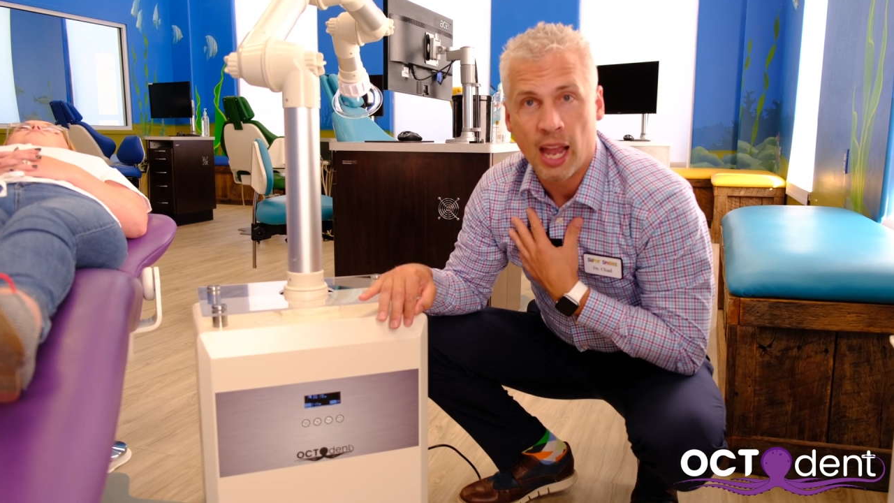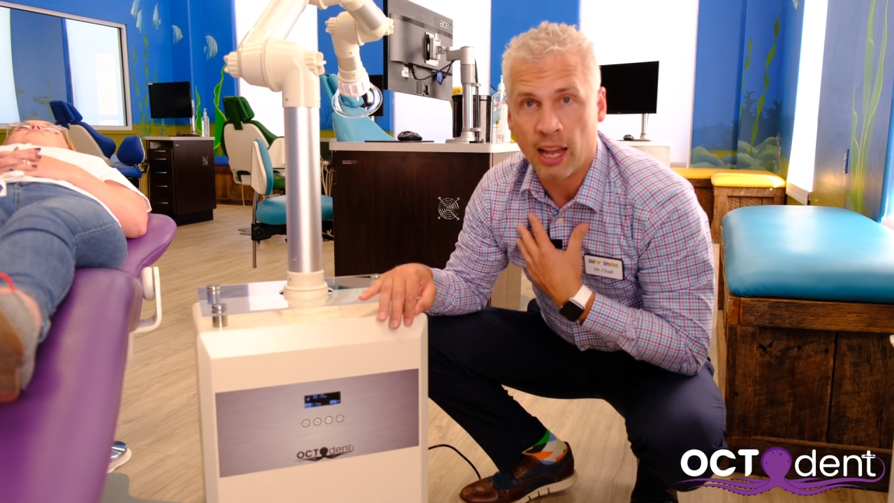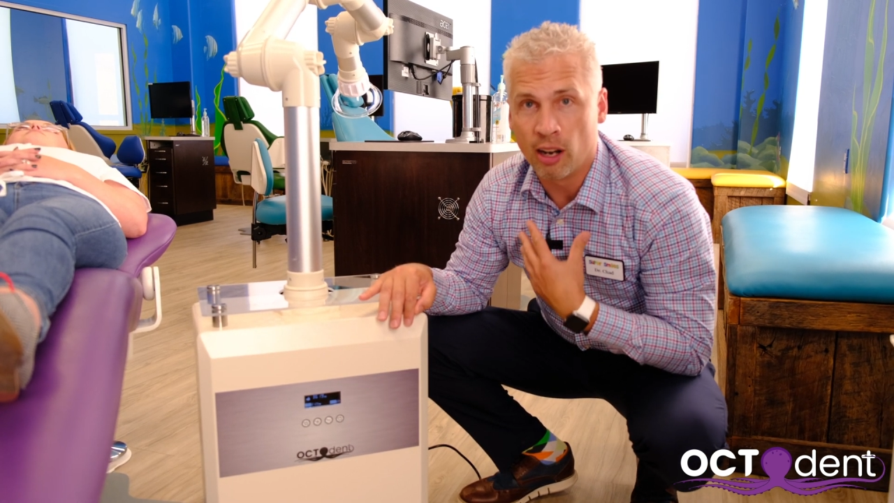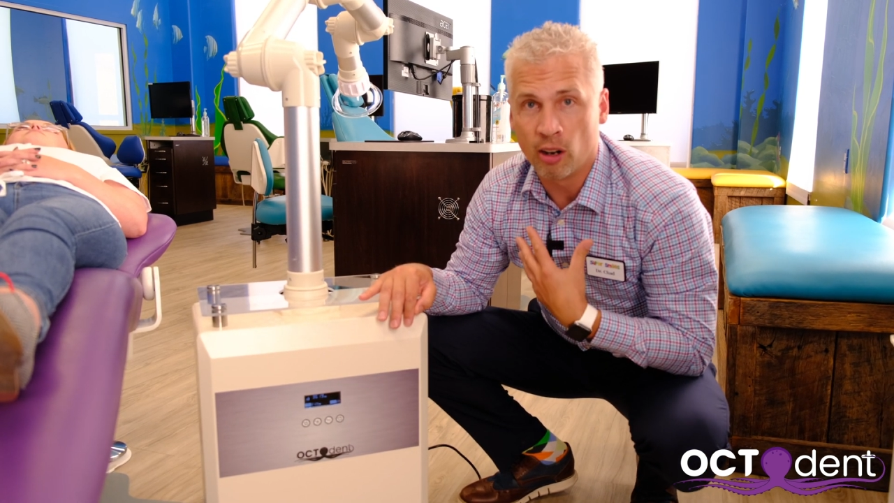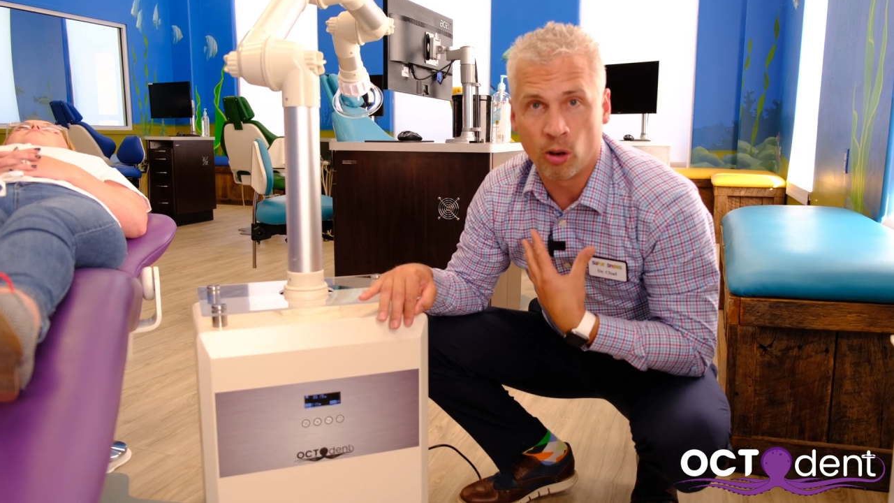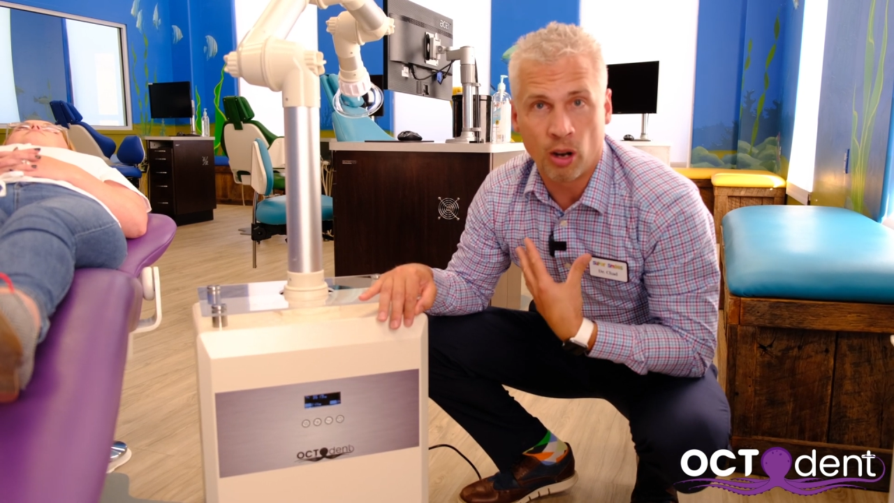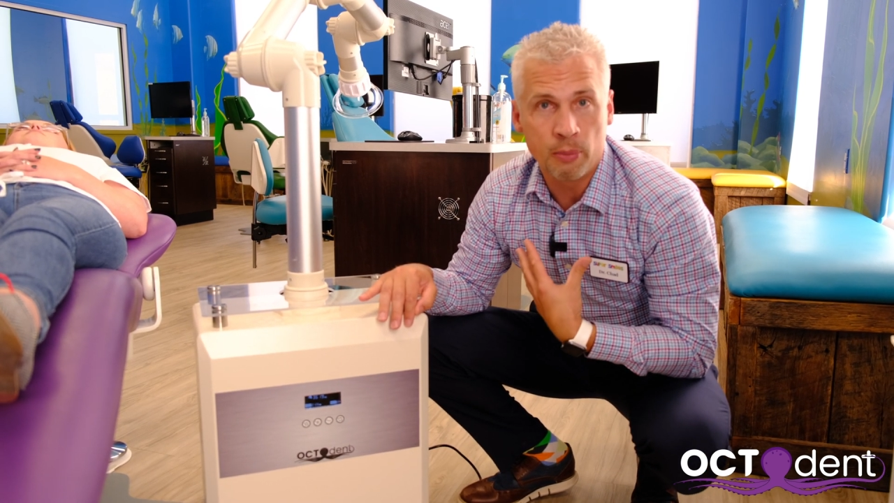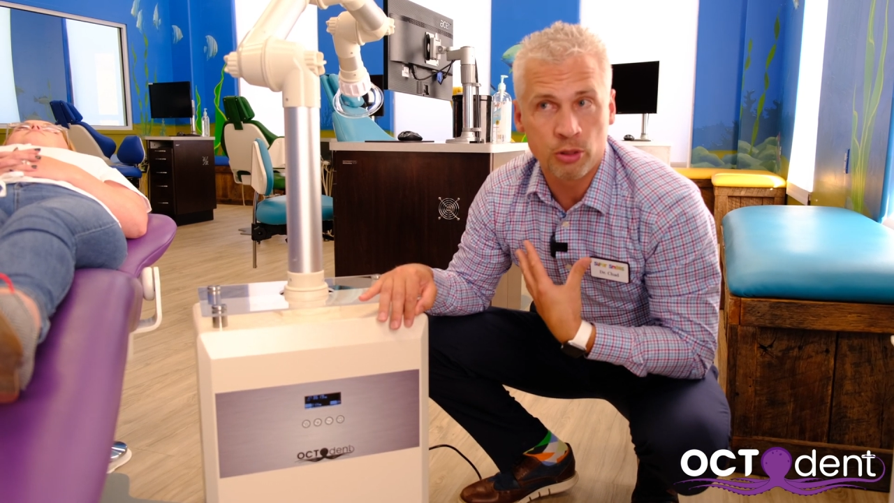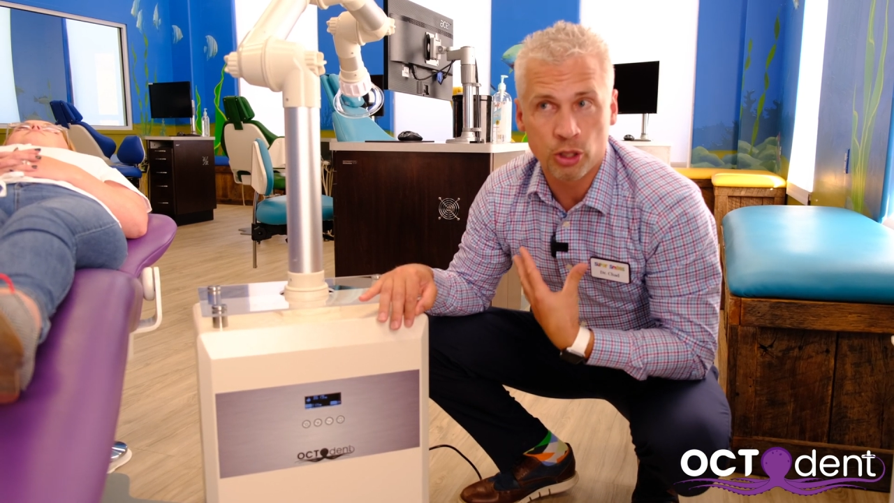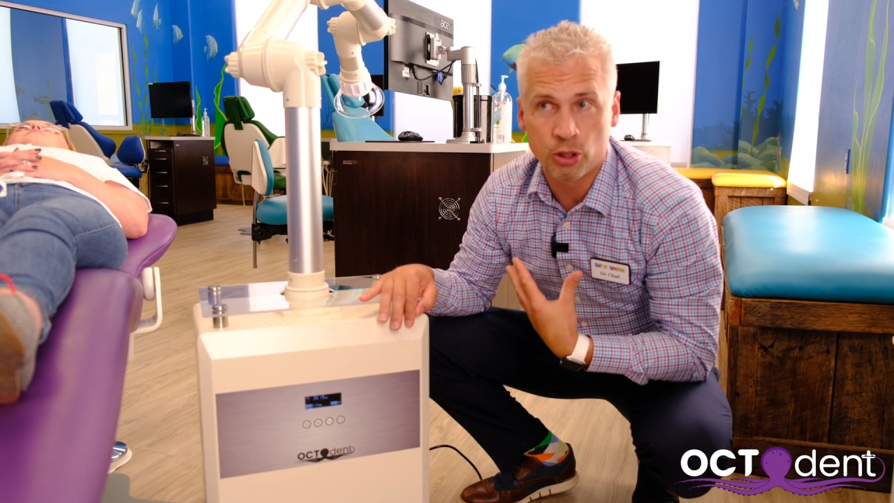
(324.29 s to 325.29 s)
or
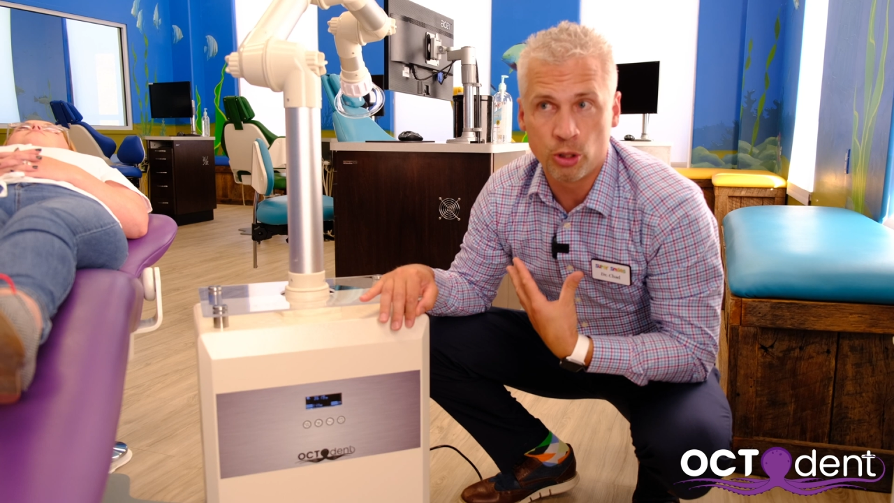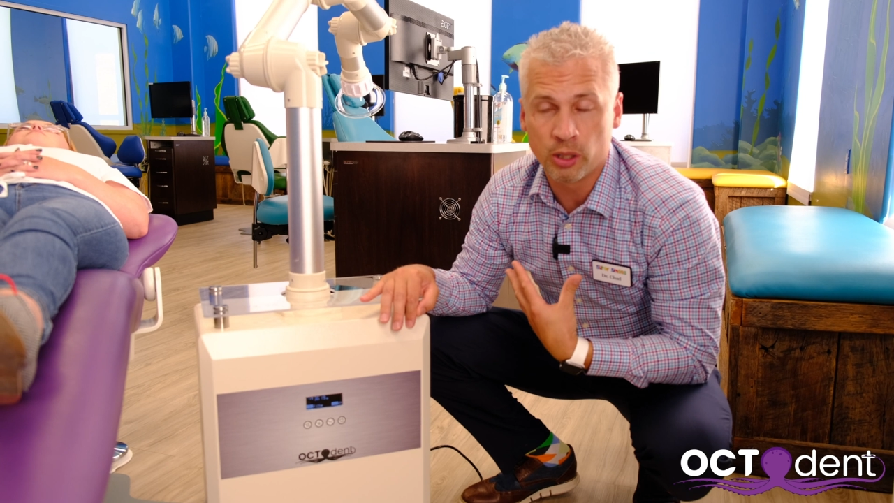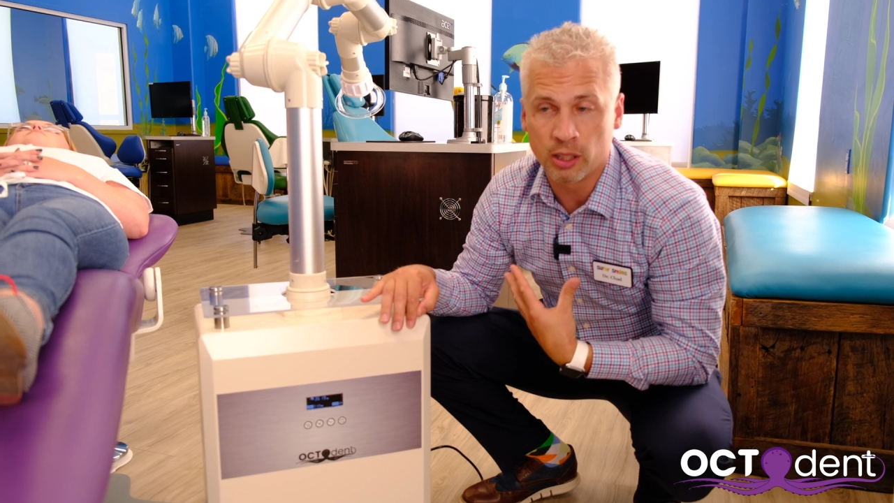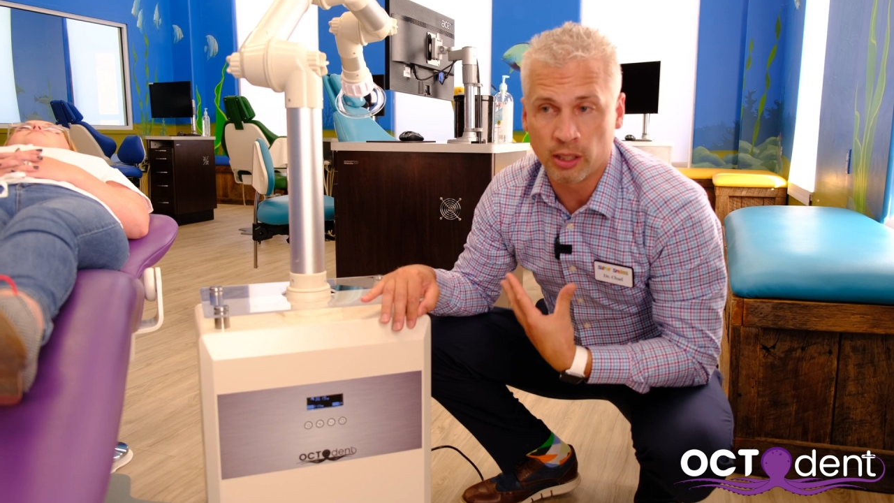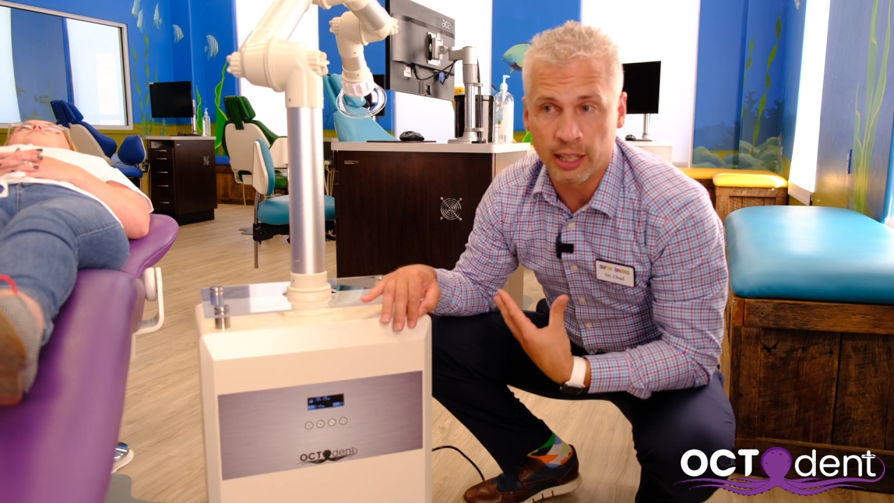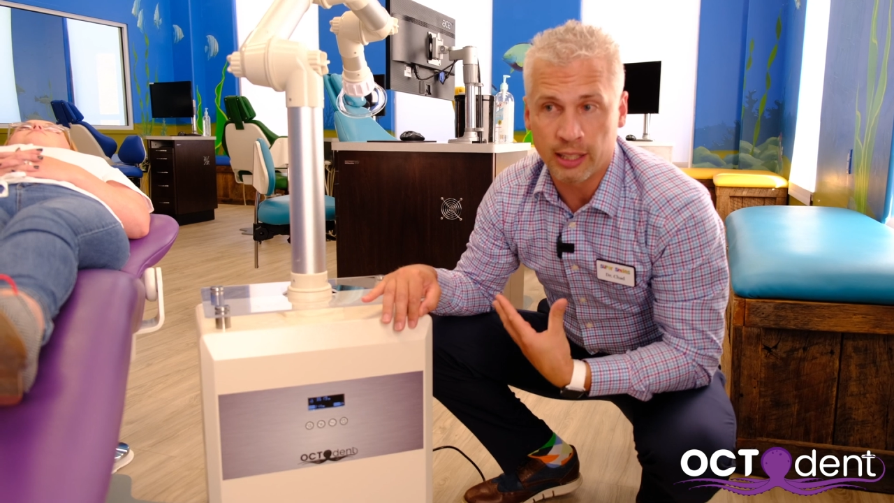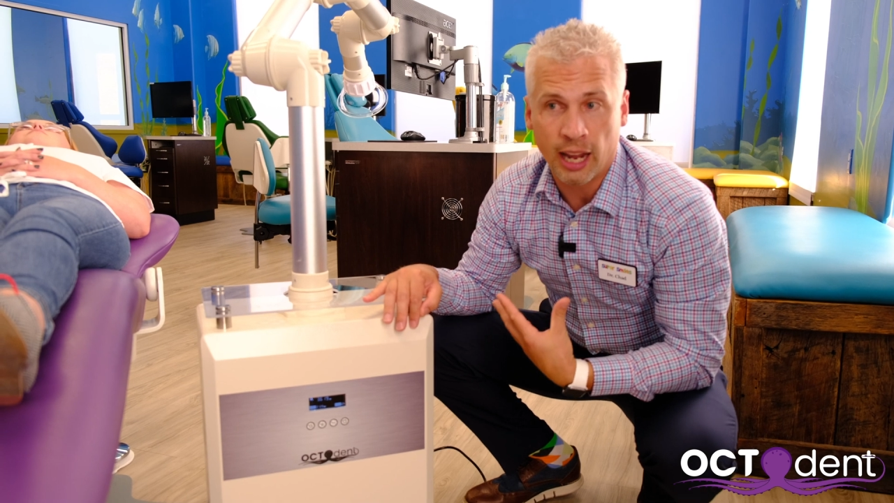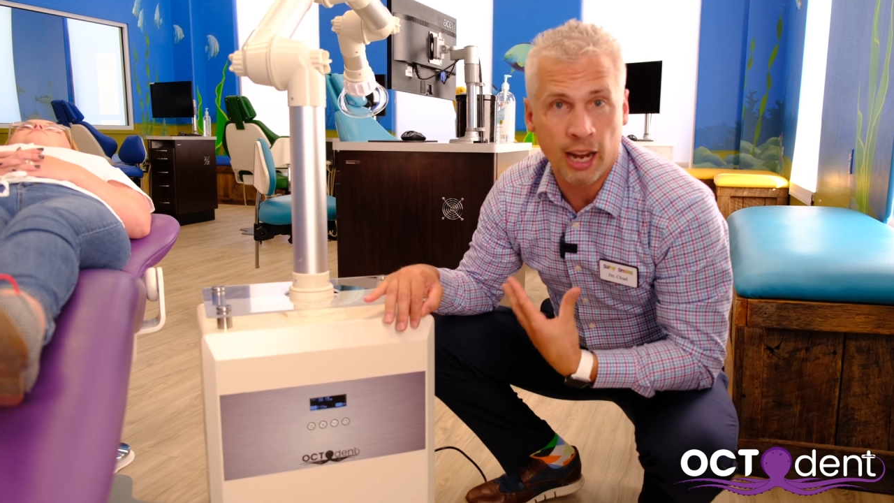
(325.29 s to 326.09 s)
I'm just doing like